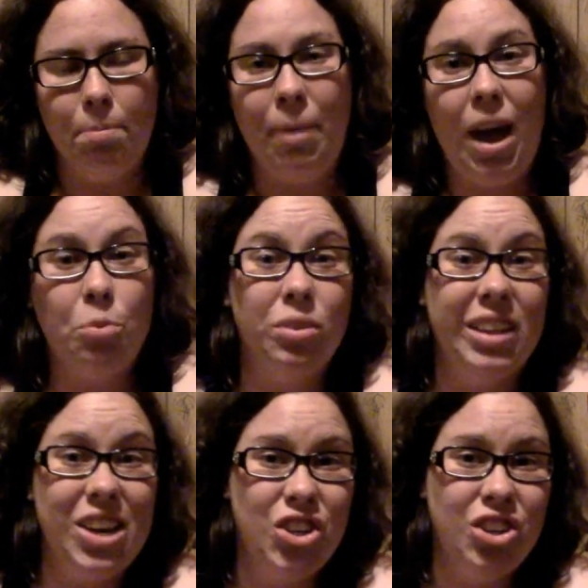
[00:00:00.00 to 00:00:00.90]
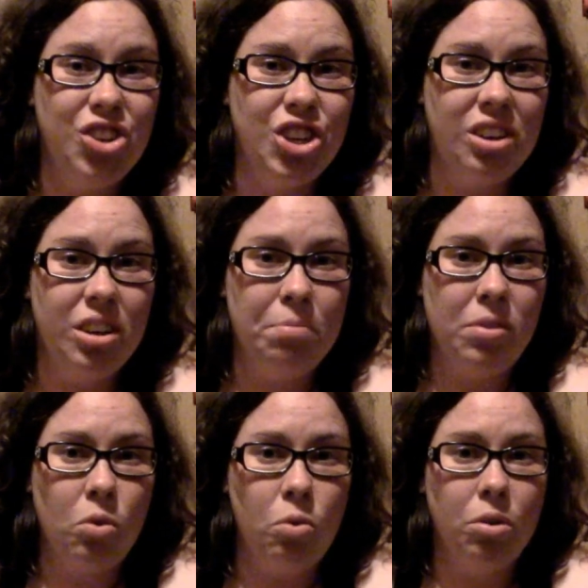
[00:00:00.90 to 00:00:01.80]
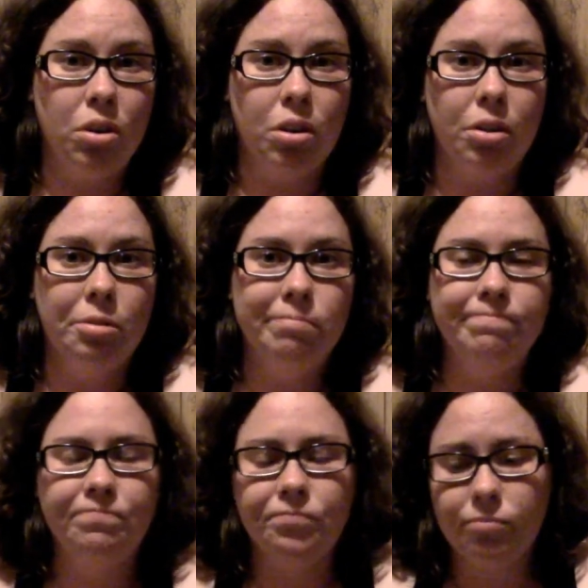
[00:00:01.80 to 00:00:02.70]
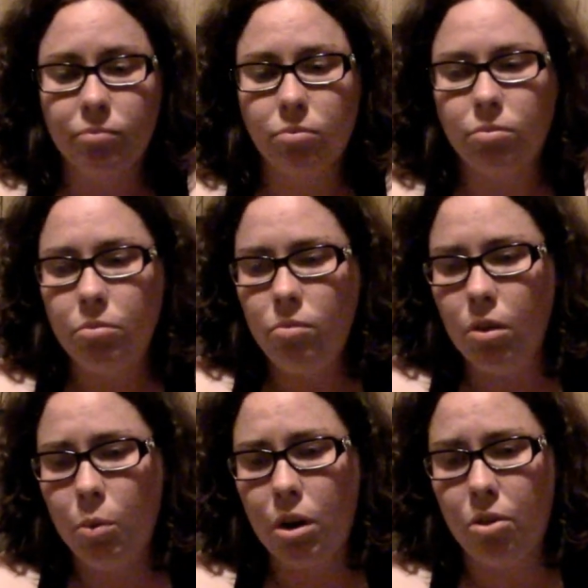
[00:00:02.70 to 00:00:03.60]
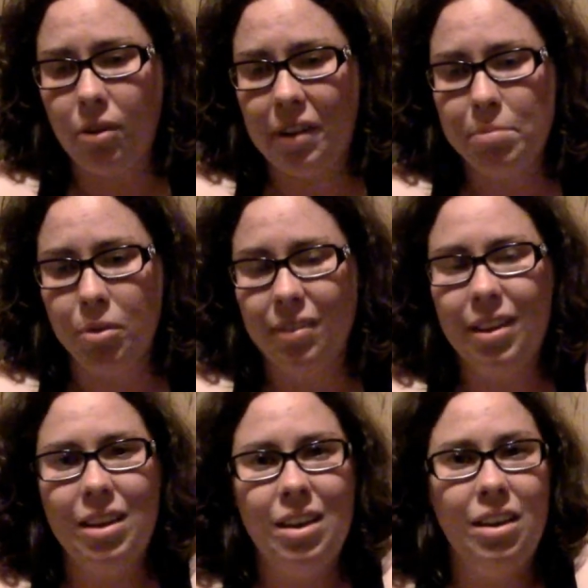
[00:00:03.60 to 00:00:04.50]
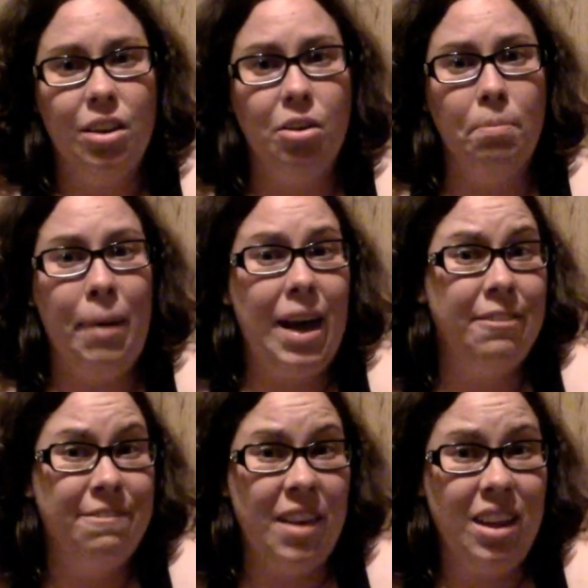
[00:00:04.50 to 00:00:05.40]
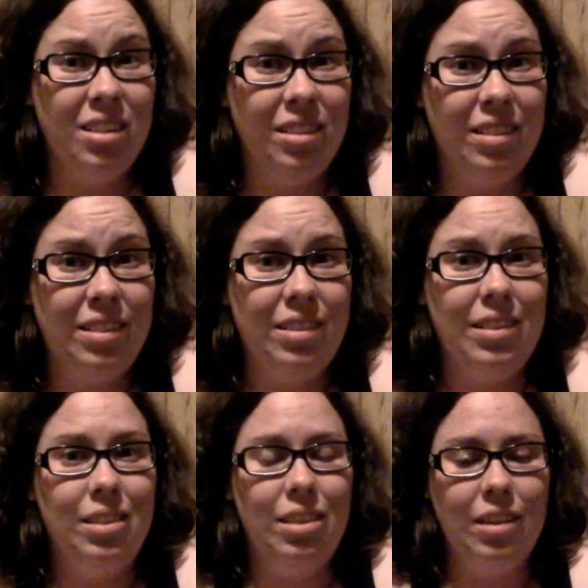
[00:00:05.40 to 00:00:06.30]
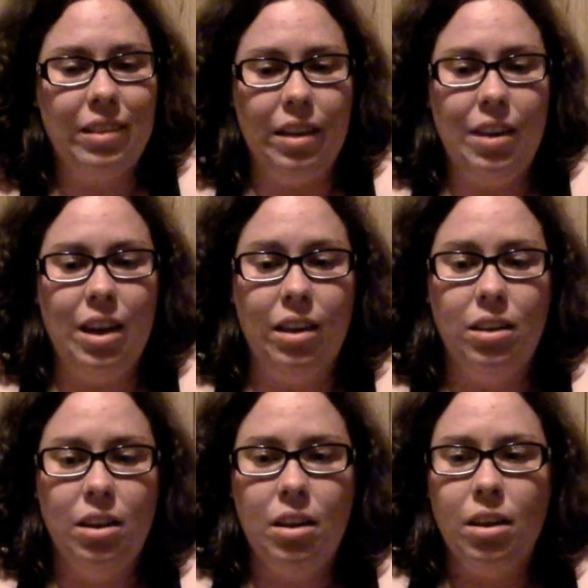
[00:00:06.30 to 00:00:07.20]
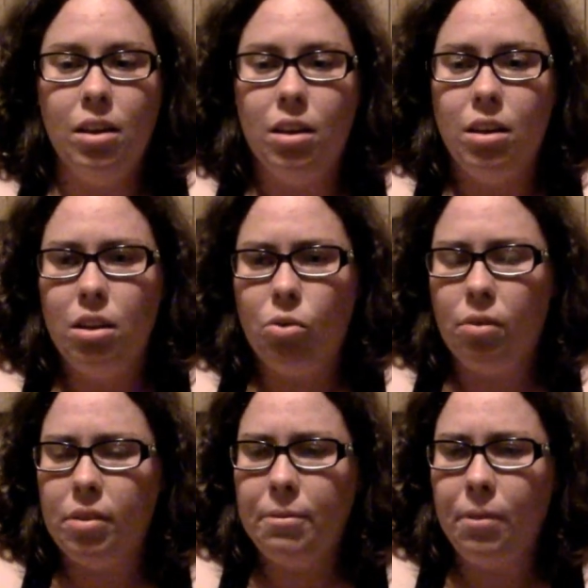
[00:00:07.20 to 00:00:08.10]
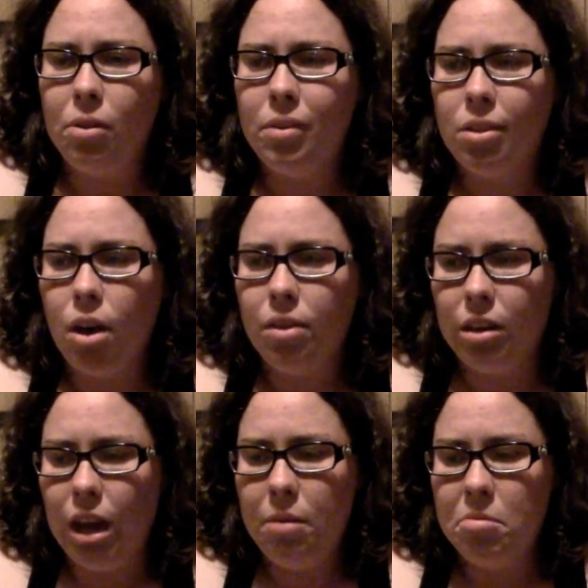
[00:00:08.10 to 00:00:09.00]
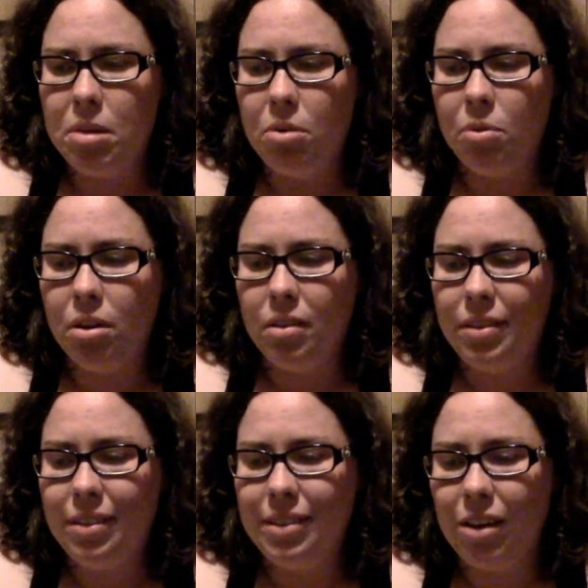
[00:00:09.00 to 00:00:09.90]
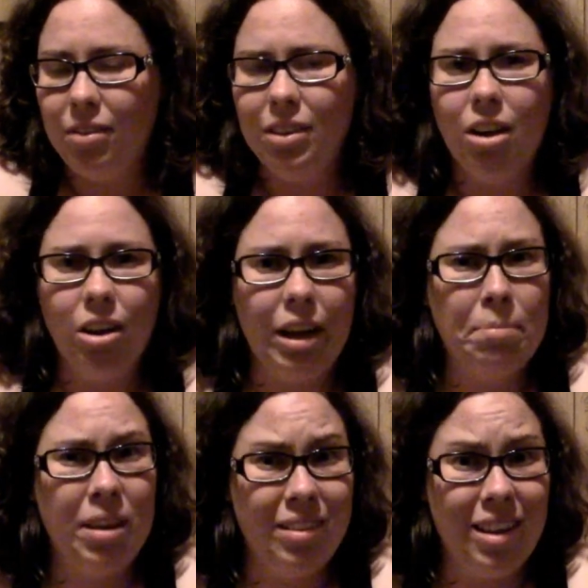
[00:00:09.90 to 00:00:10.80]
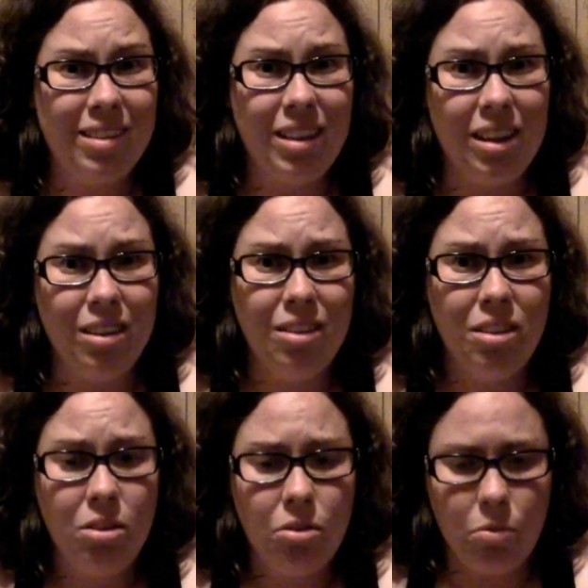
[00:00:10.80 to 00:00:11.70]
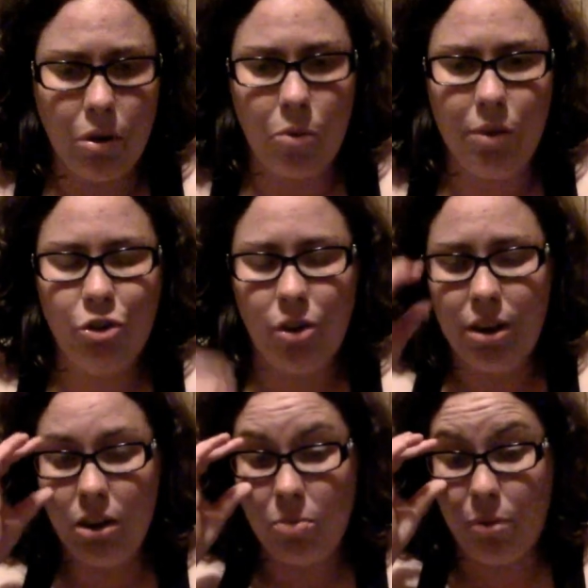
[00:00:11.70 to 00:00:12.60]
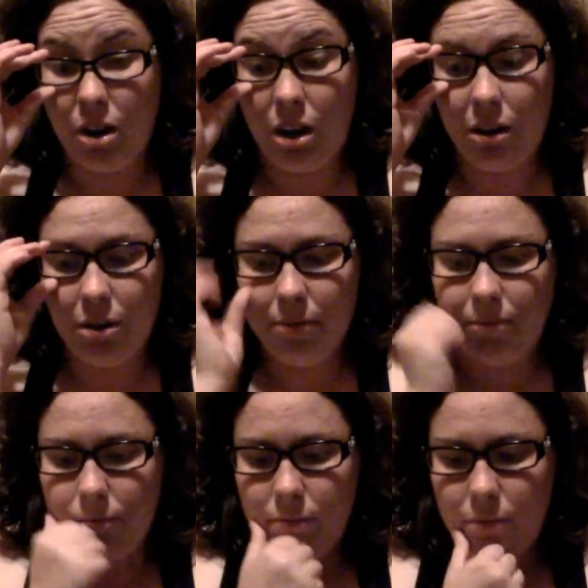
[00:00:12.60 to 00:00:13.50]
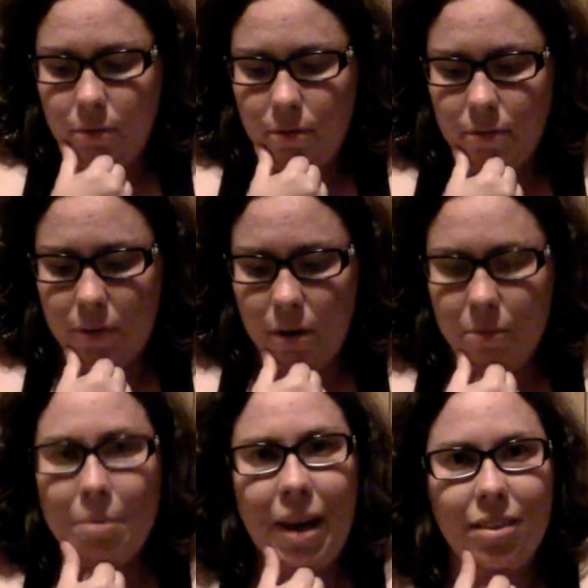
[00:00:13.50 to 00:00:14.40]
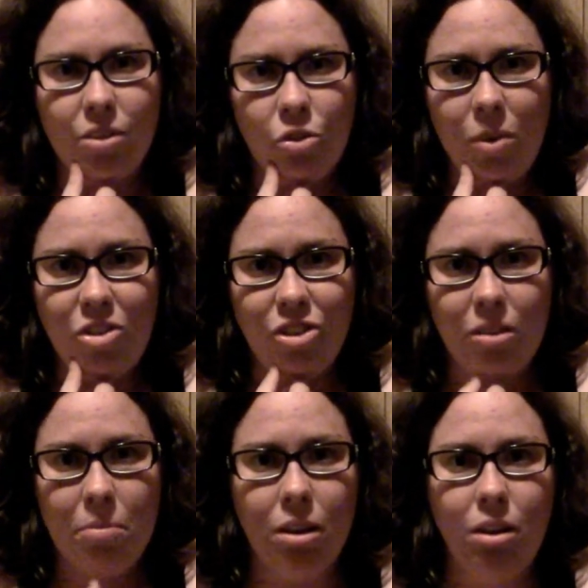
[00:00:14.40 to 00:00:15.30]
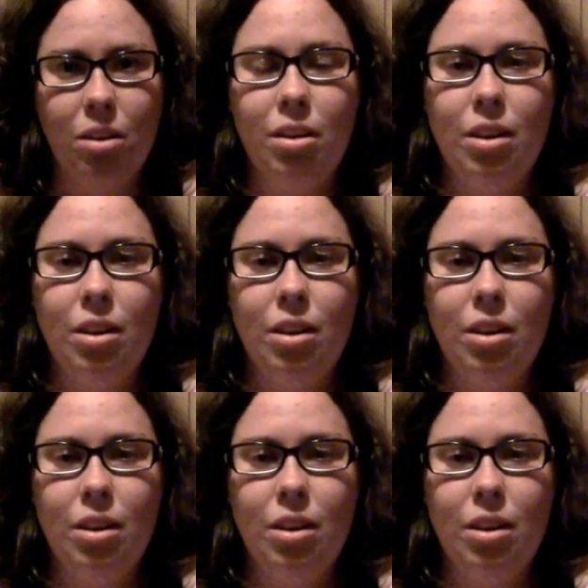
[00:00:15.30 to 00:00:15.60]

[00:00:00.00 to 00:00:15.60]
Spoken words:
bad relationships or what other examples, you know, bad events, things like that. And of course, the first thought that came to me was, it sounds a lot like PTSD, where you're retraining your brain from the bad situation, but